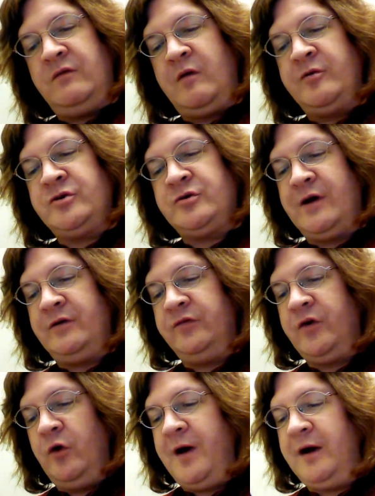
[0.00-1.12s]
He rummaged around in
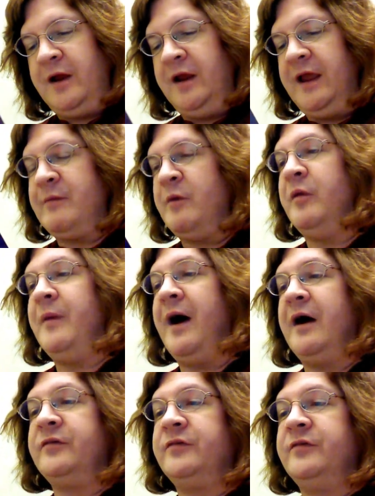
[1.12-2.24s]
his coat pocket and came up with a
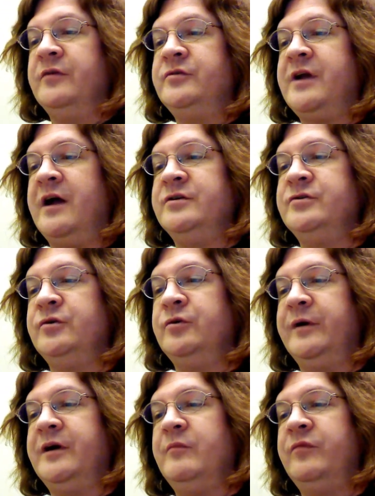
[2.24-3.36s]
box, the kind
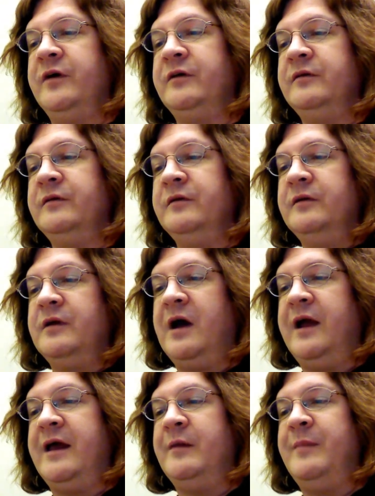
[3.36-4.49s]
jewelry comes in.
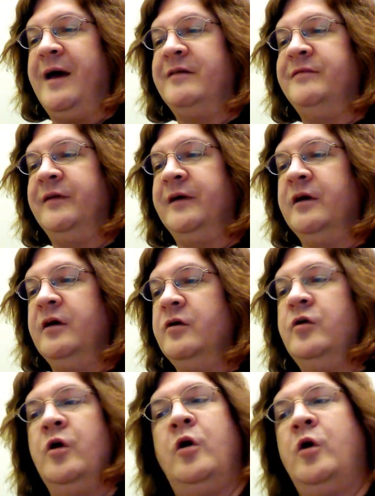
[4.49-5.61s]
I had a bad feeling.
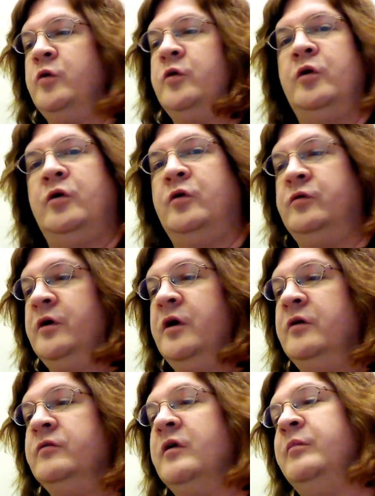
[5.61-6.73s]
No,
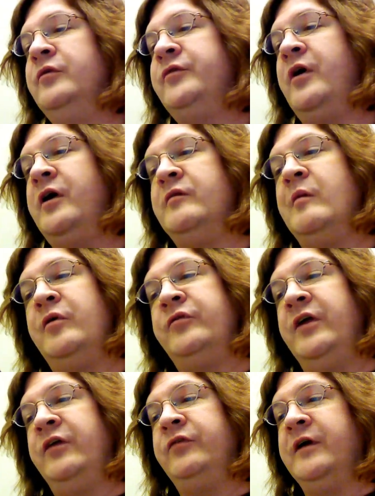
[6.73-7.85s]
sorry,
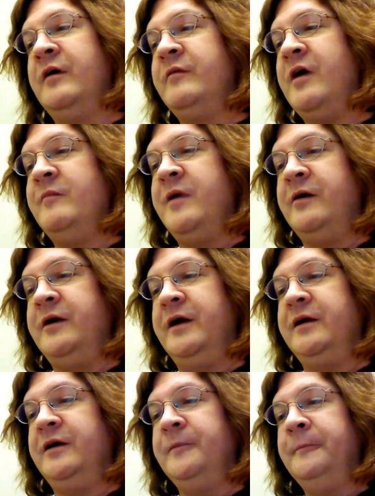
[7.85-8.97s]
Rumpelstiltskin, I'm not
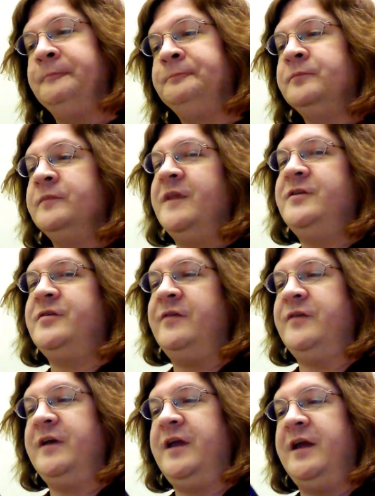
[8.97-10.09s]
marrying you. The
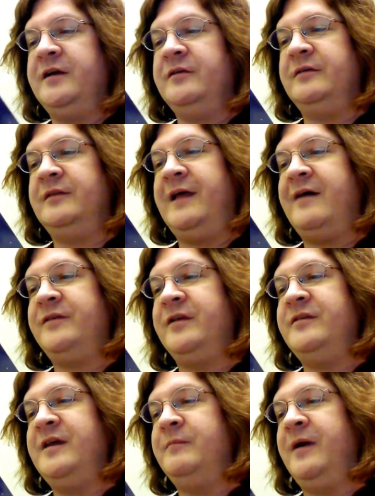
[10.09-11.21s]
Transit King laughed
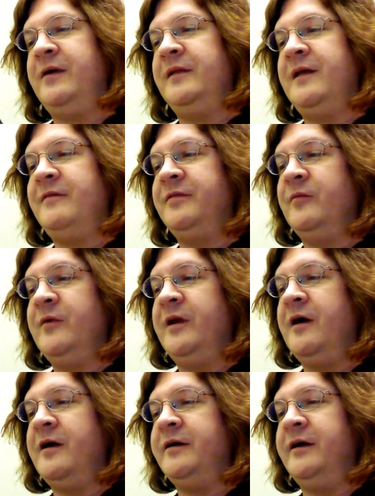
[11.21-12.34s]
a deep belly laugh that
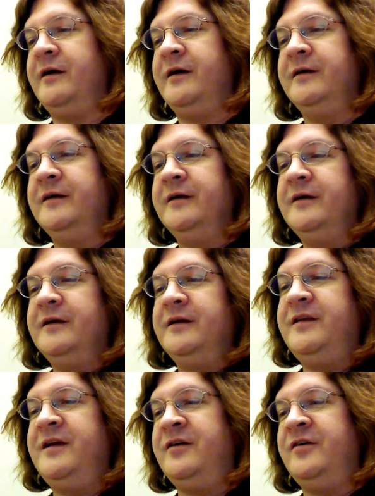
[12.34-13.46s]
went on and on.
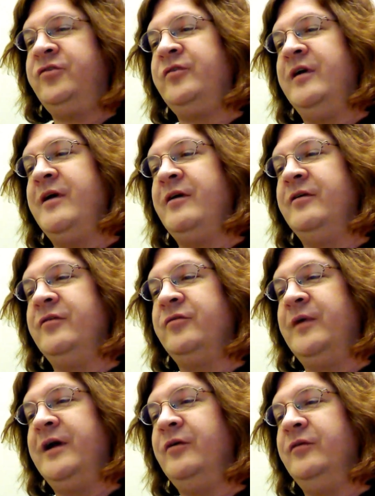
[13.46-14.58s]
Tears streamed down
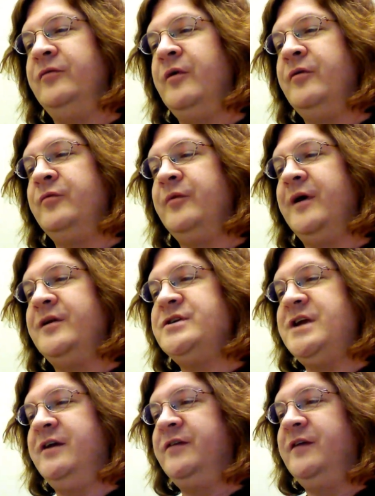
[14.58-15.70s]
his wrinkled, rose-red
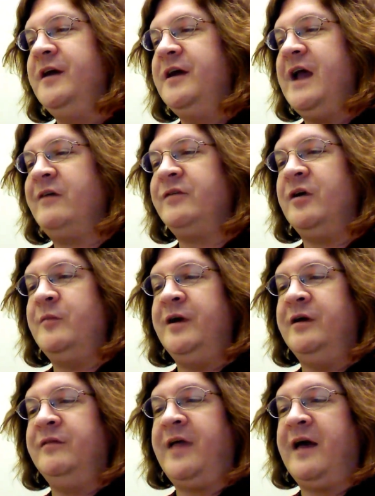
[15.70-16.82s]
cheeks. After a
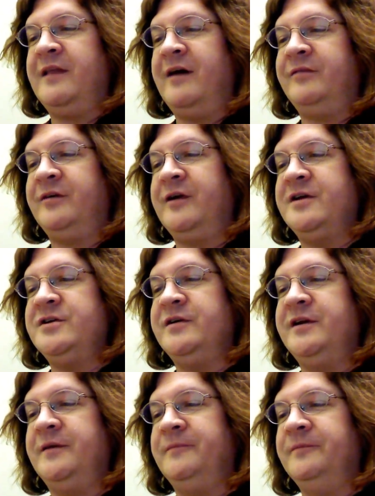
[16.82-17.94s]
minute of that laughter, I
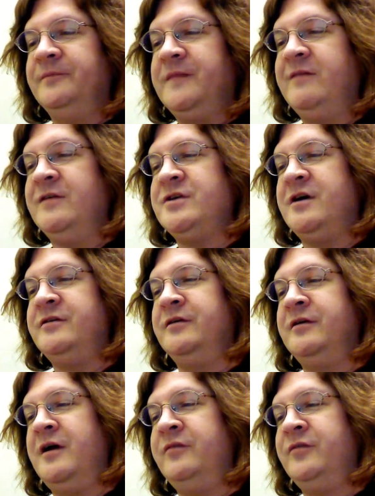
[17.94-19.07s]
joined him. Even
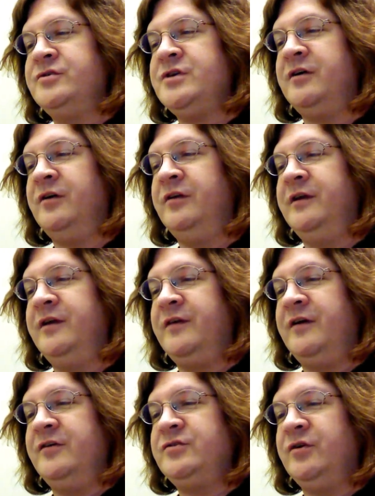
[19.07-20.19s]
Gonzo chuckled, and I
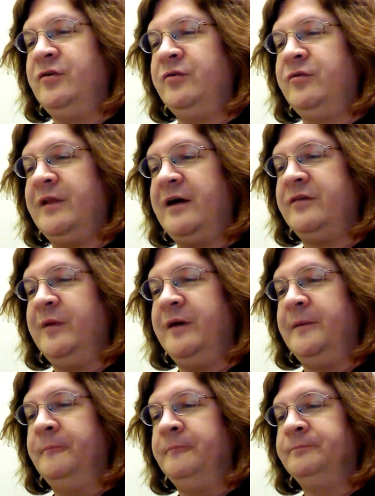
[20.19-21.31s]
saw his shoulders relax a
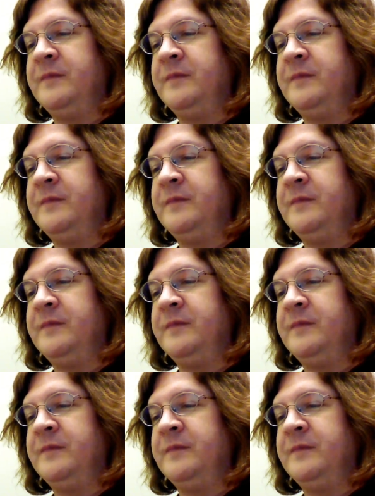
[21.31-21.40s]
bit.